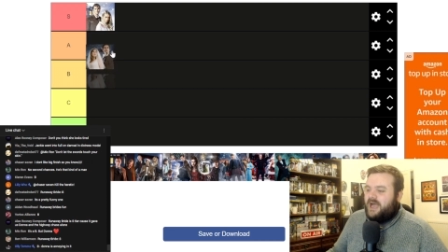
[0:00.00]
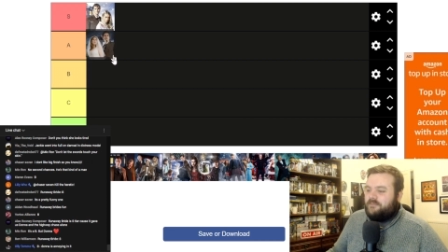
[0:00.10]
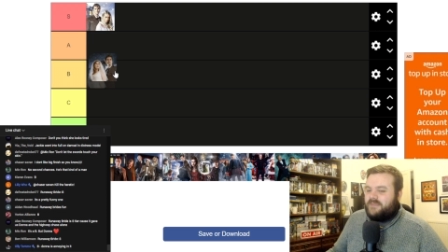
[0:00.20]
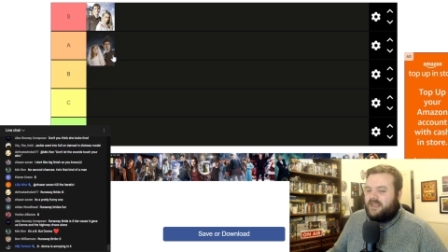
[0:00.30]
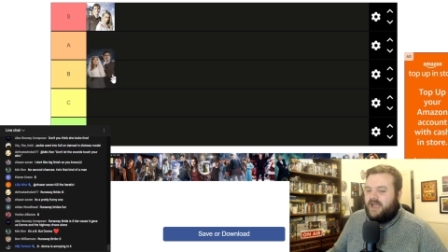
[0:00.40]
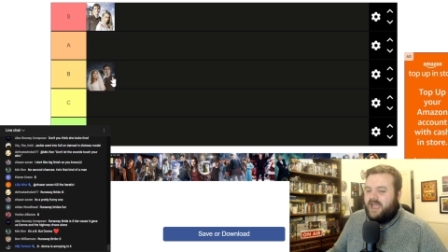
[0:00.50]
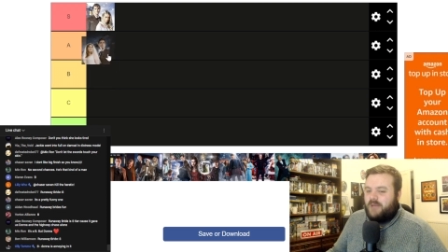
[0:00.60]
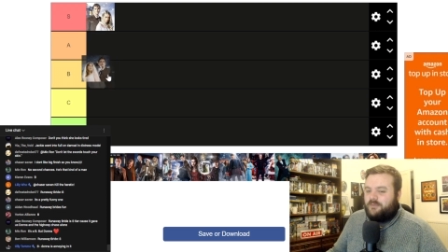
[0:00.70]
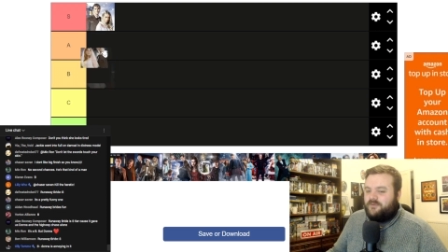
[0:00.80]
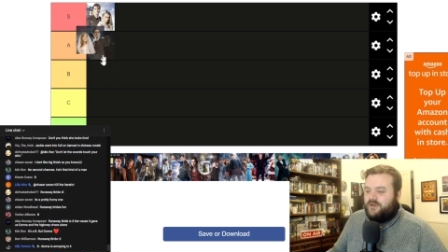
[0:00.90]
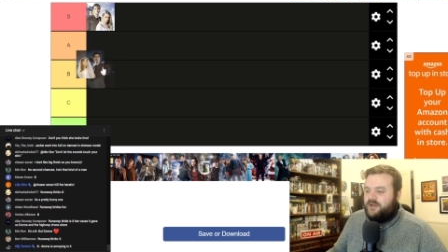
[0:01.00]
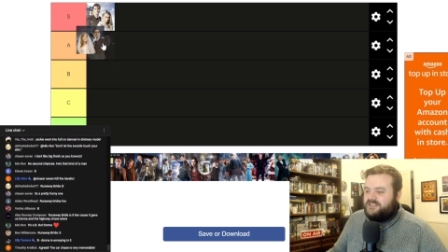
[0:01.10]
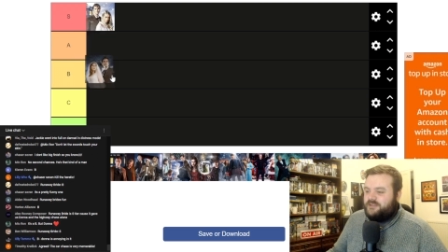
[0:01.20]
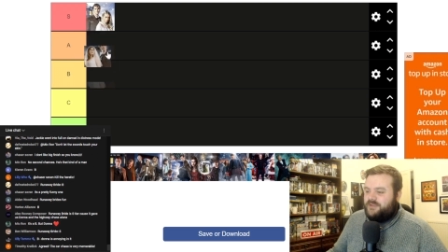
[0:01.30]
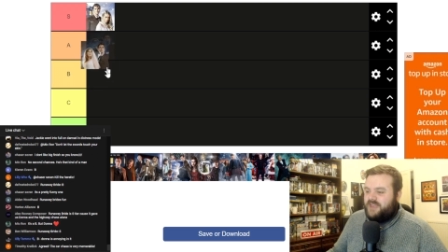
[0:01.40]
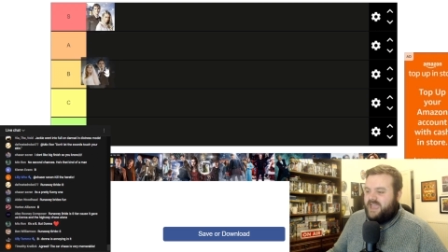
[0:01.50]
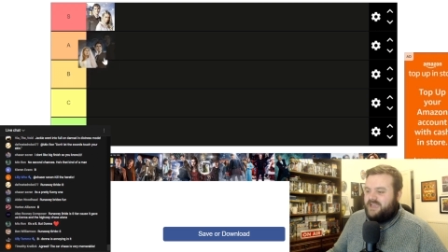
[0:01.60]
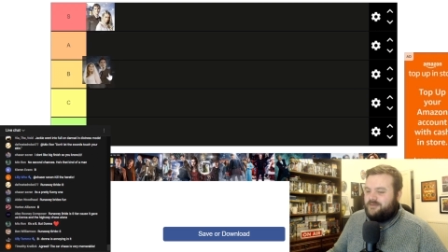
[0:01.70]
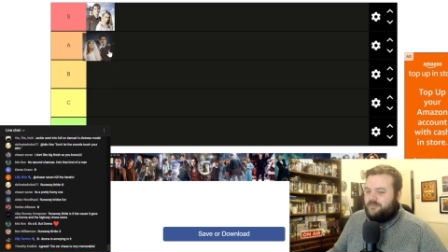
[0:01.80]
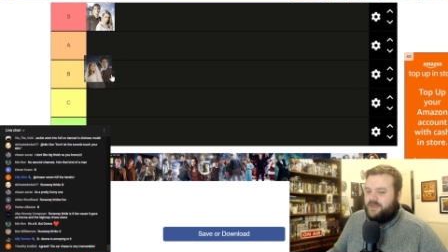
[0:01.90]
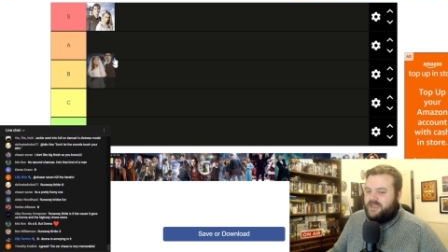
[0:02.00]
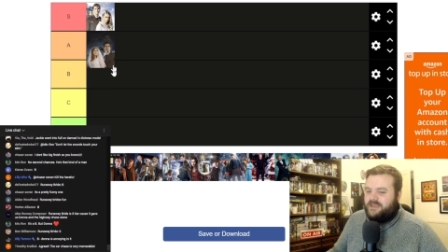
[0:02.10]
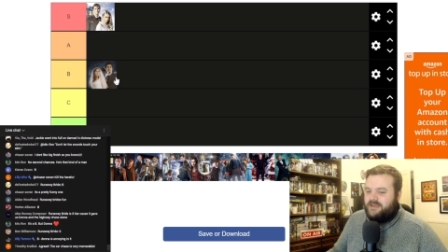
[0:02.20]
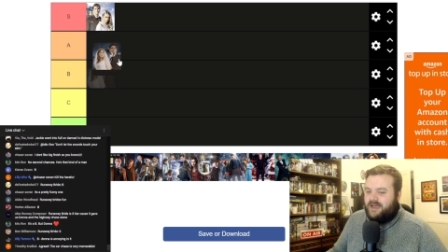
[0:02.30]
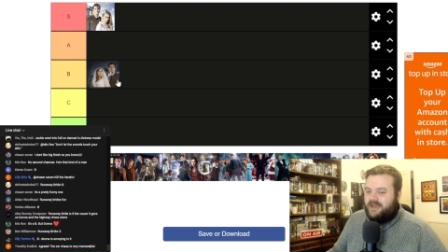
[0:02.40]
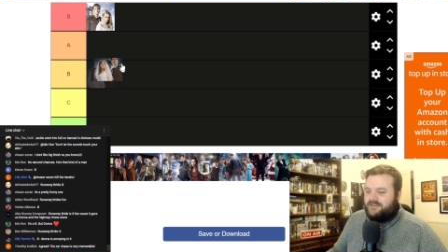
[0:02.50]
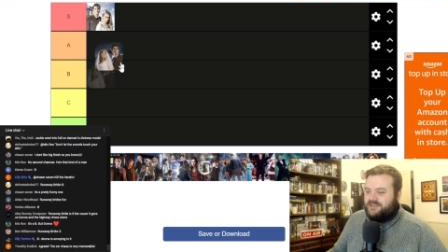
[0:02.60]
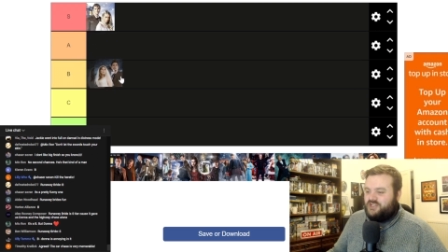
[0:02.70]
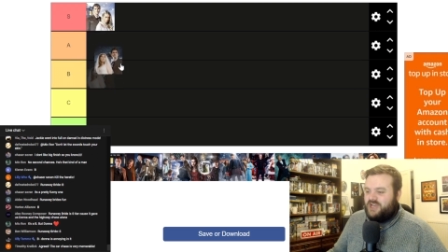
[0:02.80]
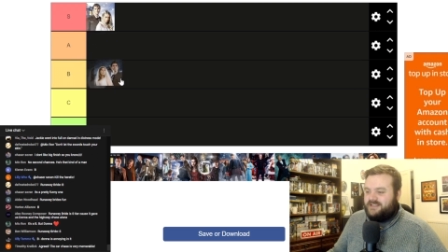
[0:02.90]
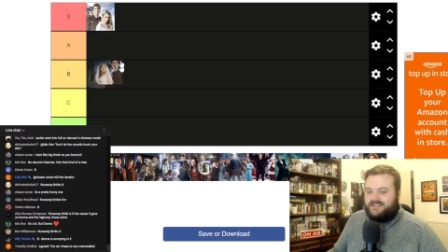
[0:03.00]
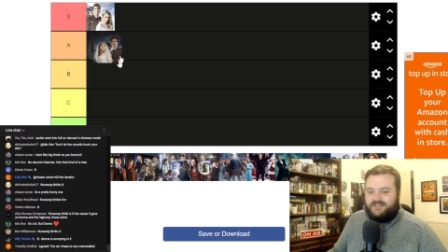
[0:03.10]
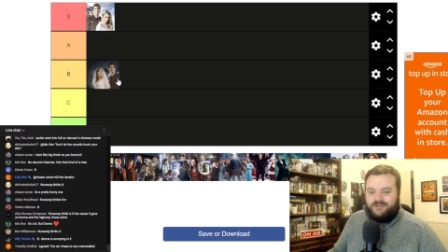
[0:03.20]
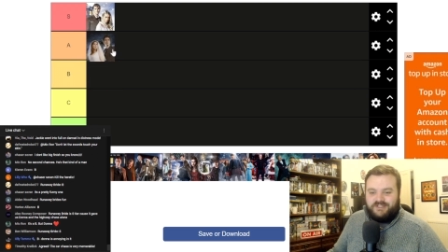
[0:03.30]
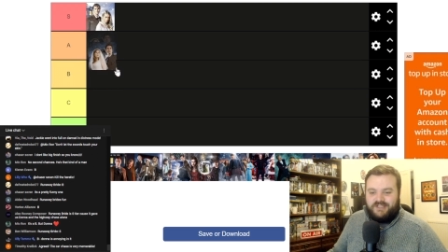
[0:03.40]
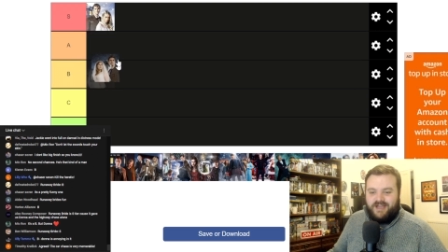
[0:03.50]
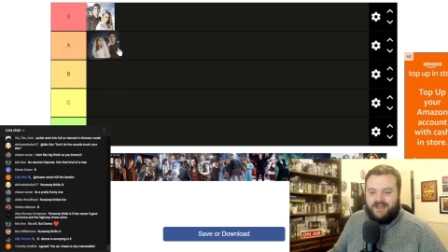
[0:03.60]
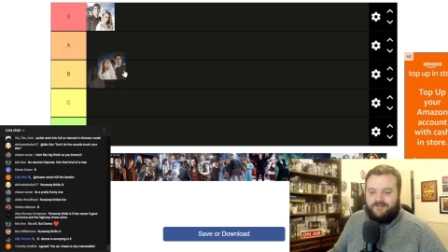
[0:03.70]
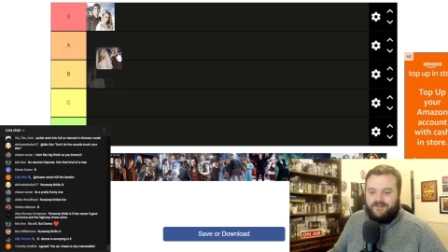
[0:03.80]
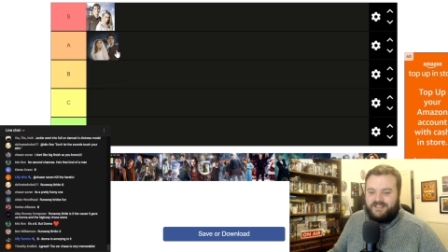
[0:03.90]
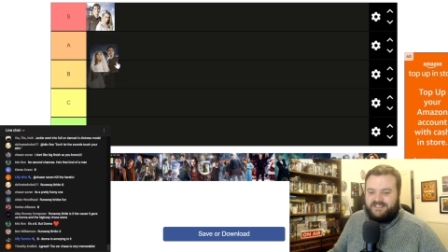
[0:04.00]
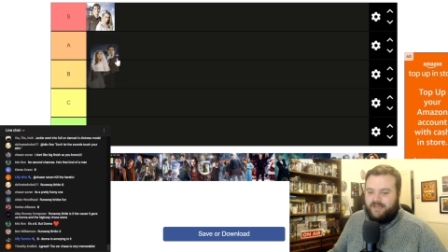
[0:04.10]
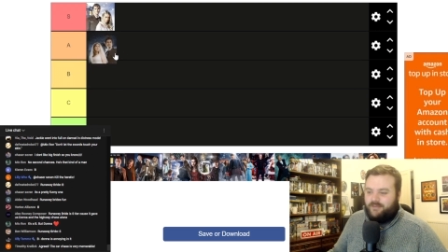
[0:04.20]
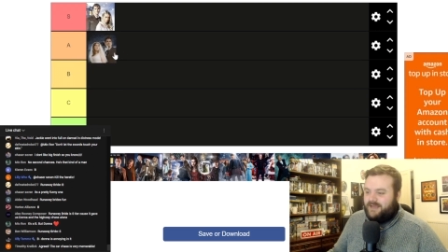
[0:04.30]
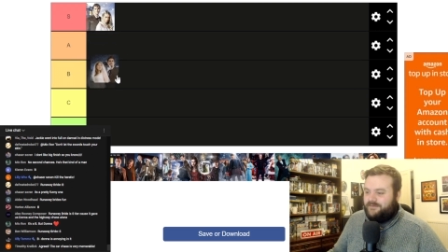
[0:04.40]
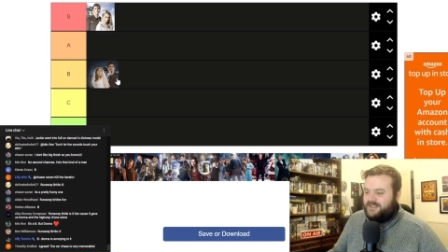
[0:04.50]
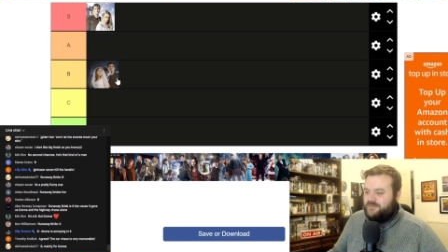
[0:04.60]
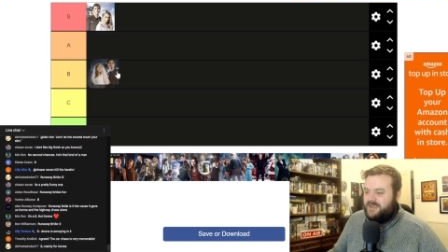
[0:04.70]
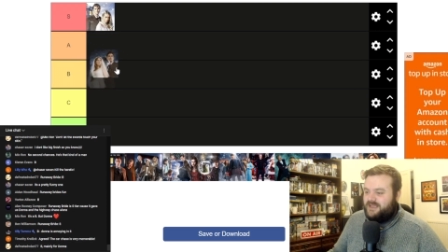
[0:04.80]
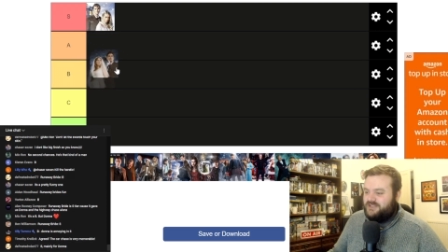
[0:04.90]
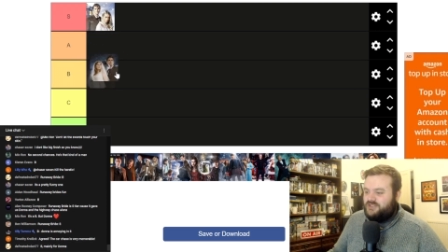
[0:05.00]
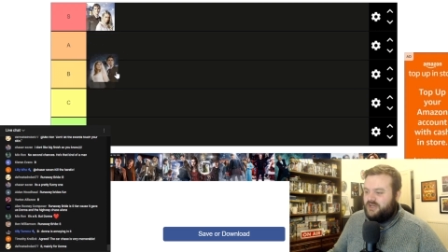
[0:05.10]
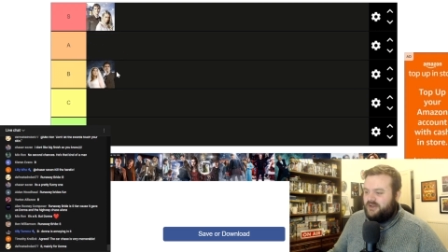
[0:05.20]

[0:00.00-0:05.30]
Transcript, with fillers: I'm I am flirting with A and B. Uh, the chat is also kind of on the same level as me because